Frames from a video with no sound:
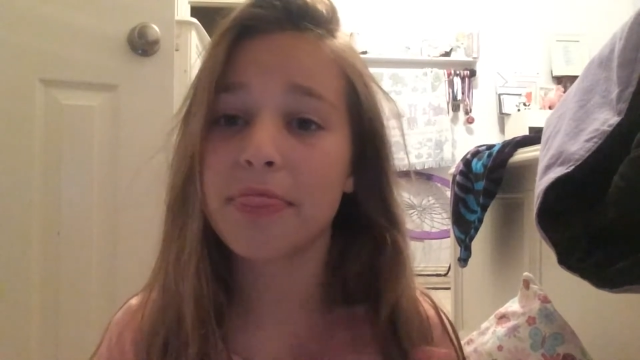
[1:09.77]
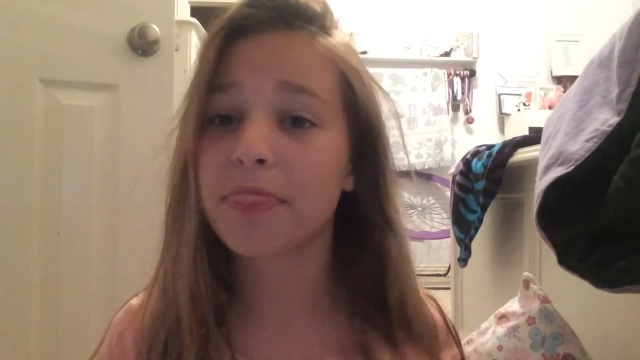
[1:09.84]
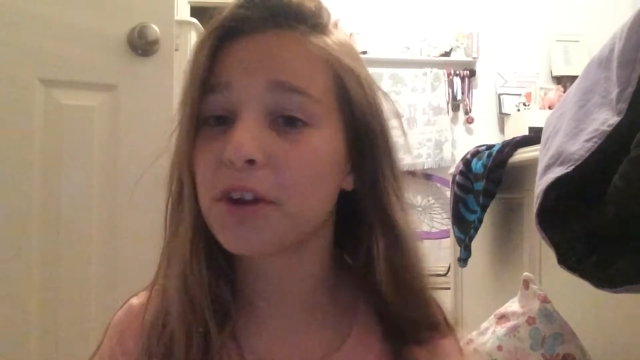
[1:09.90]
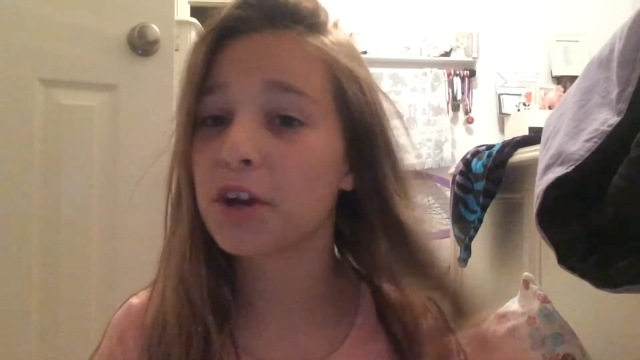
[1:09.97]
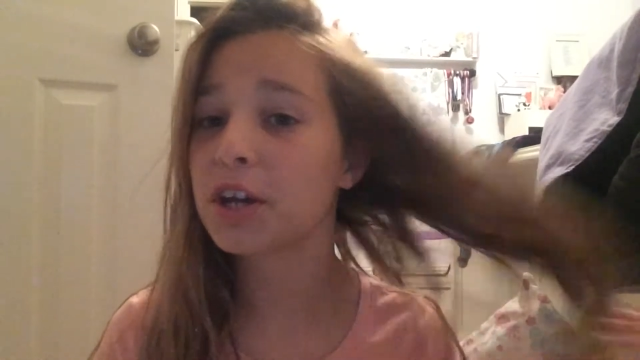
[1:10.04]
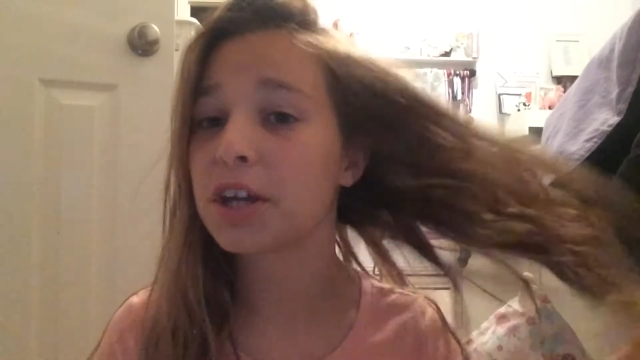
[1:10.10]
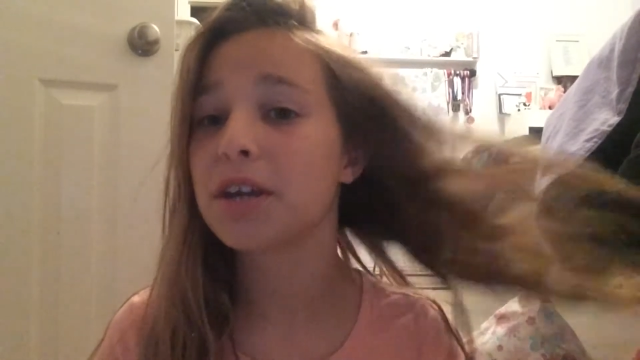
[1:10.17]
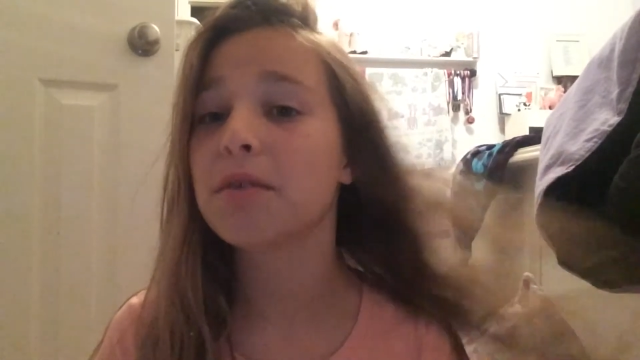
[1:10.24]

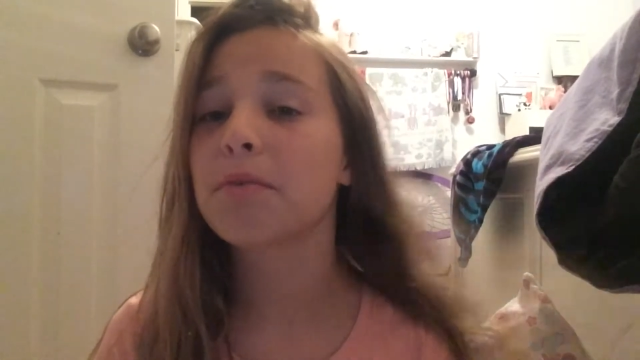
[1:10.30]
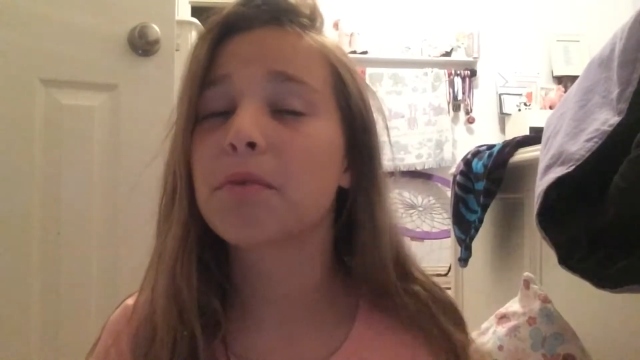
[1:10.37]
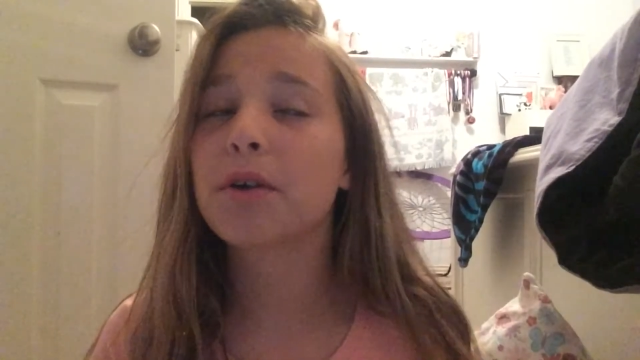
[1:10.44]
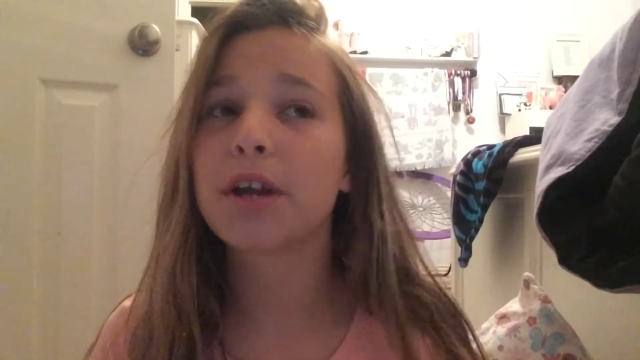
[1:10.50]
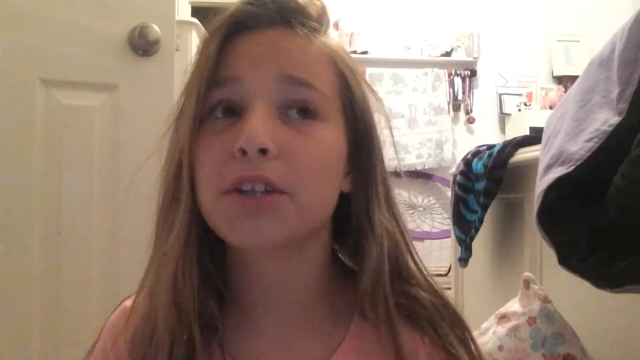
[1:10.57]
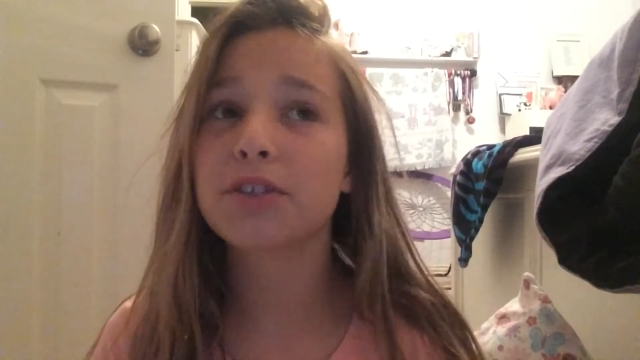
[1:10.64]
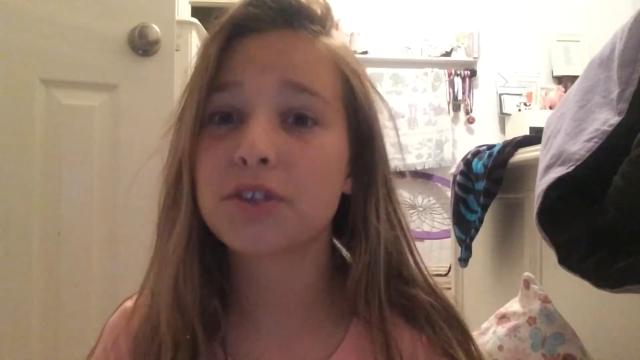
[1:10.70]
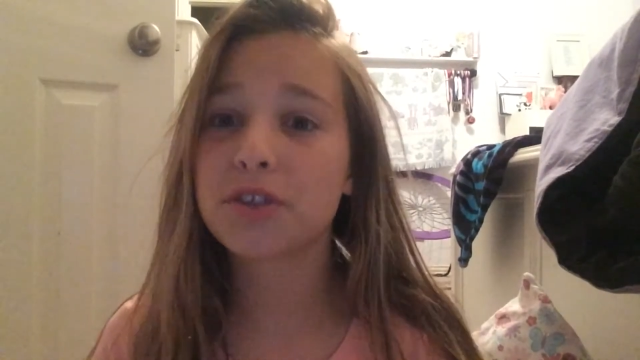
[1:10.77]
30,
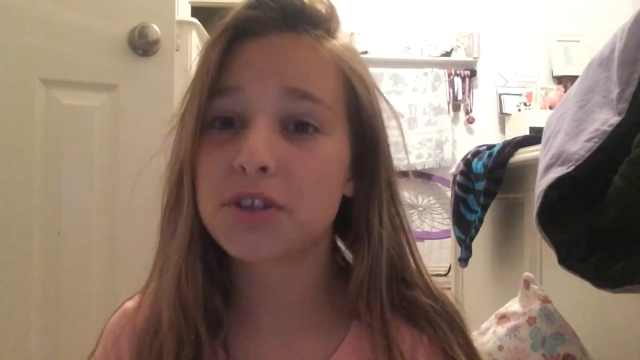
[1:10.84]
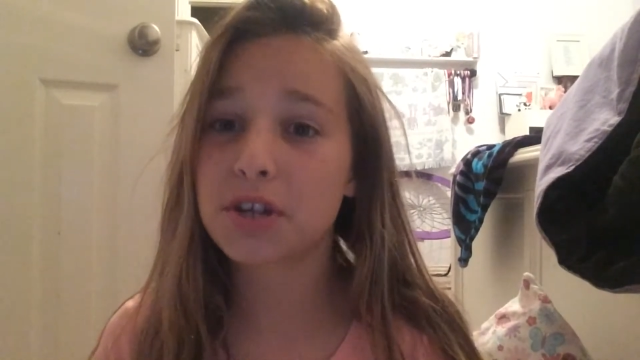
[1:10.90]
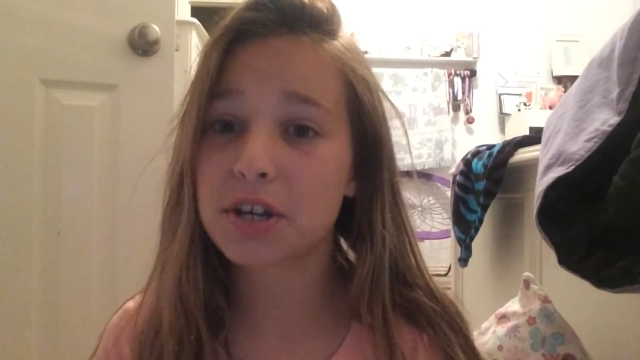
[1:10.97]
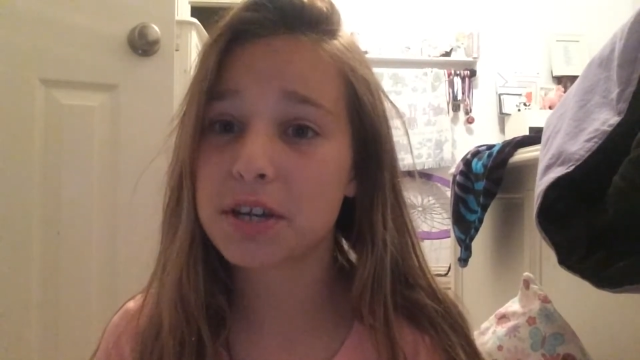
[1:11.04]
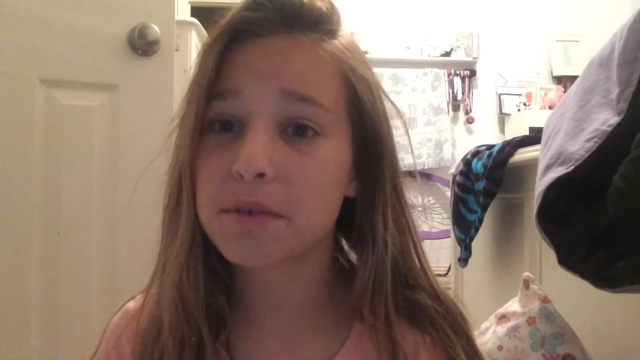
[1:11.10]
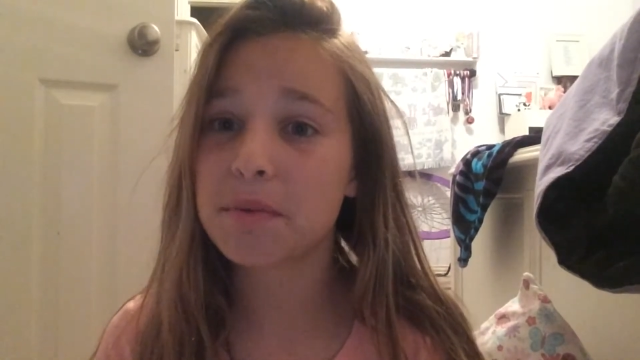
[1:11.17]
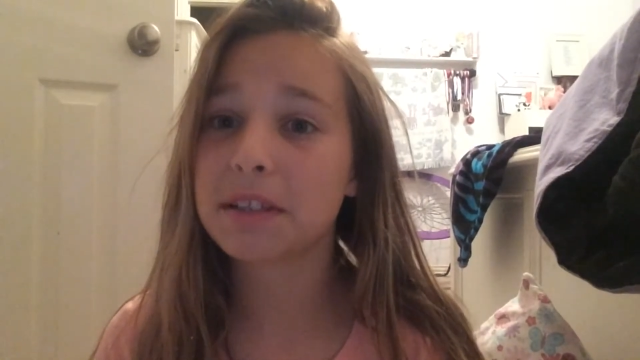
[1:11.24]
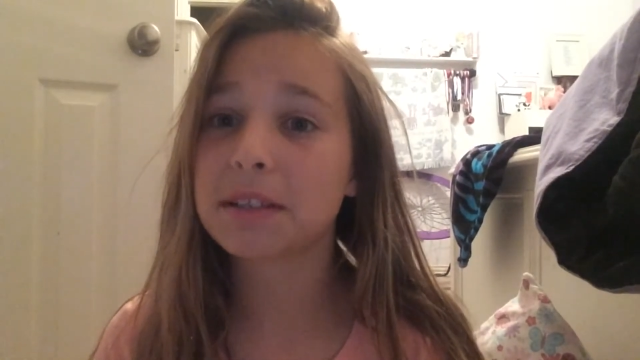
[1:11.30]

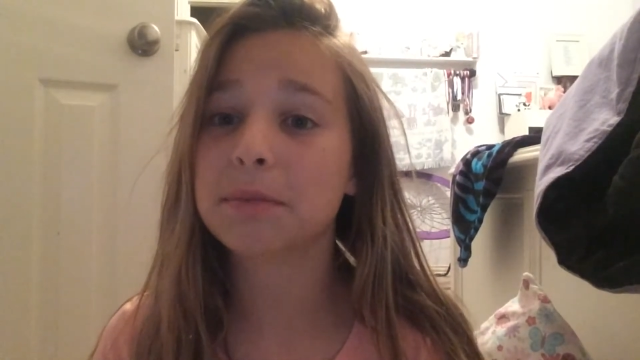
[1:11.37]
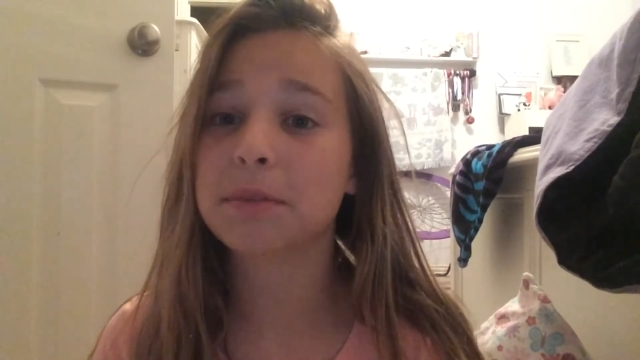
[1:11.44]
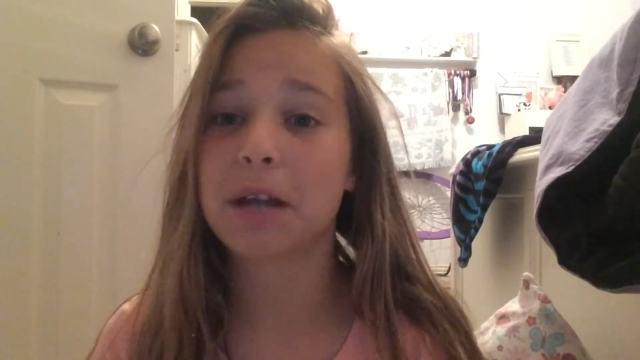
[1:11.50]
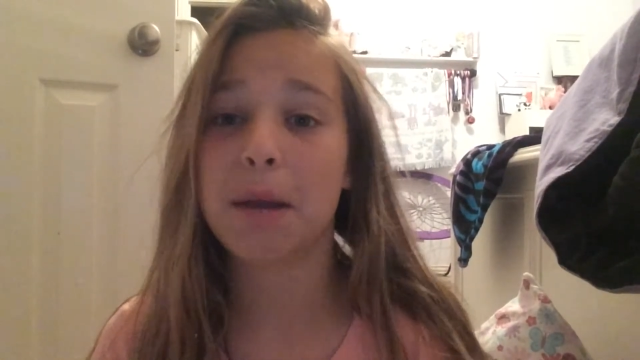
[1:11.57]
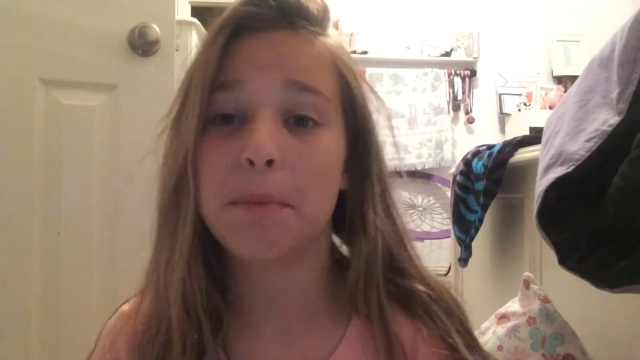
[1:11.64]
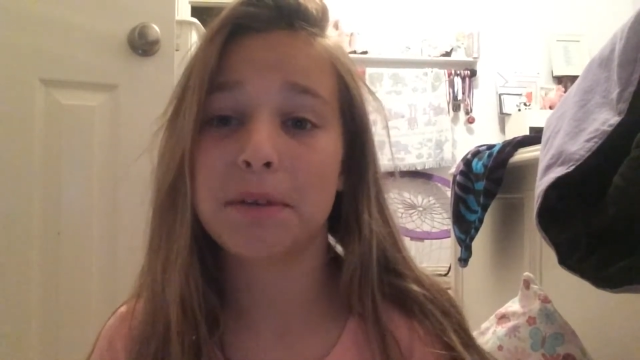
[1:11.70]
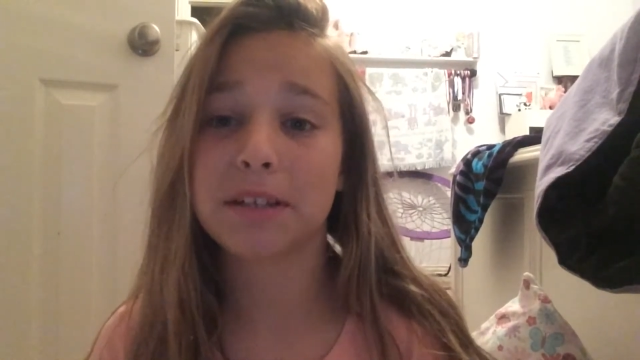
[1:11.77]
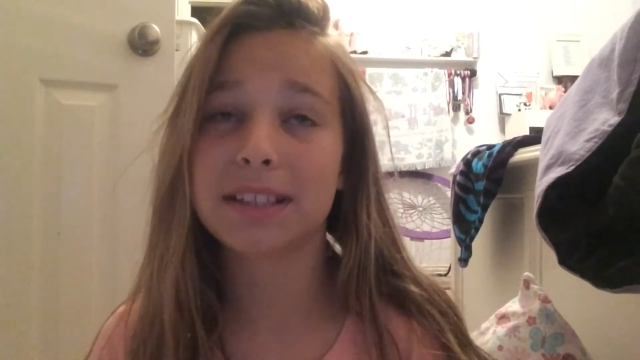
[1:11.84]
131
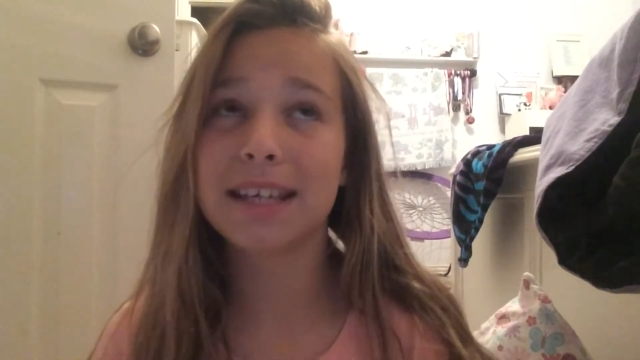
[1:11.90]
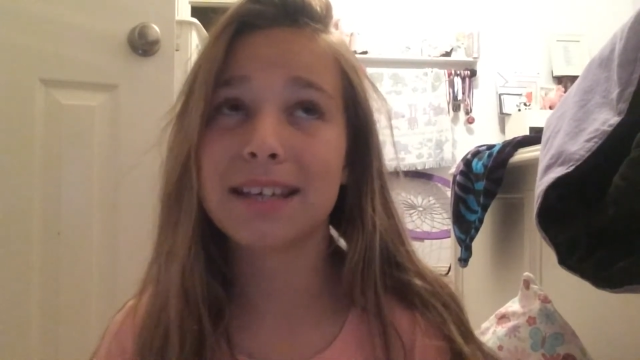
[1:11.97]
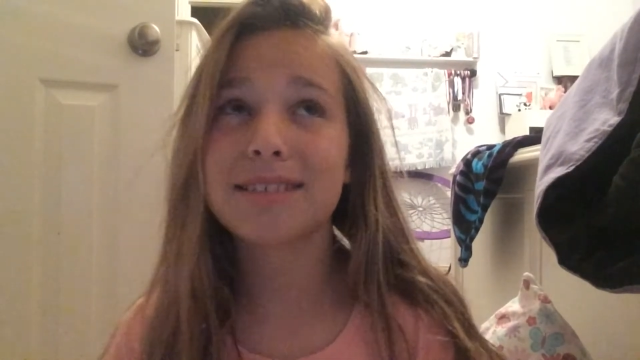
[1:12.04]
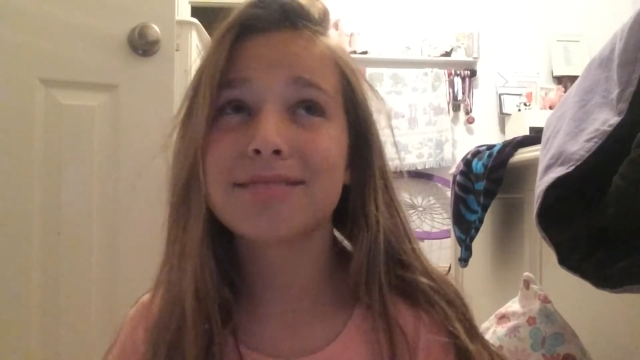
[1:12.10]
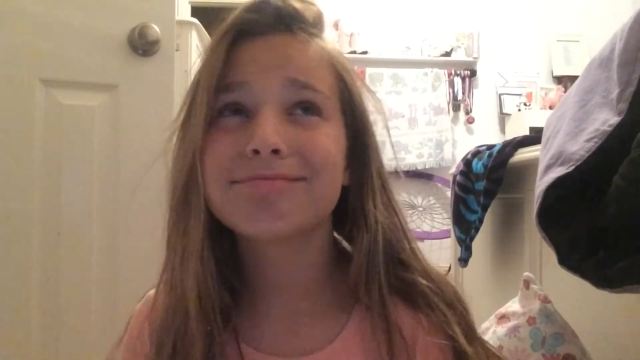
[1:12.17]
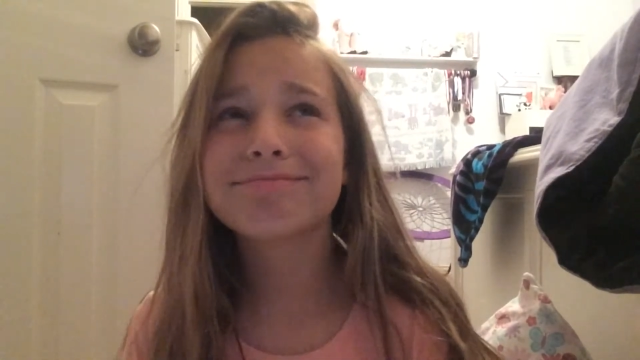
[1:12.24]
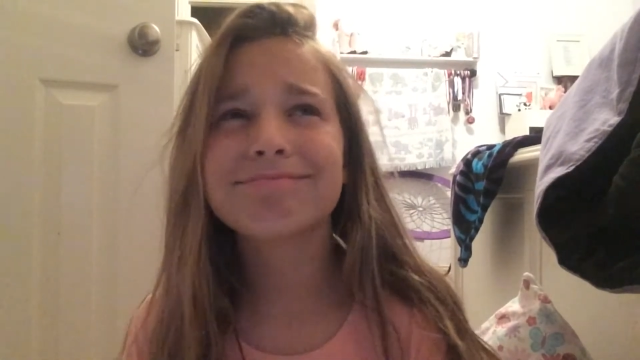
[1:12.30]
subscribers. Like,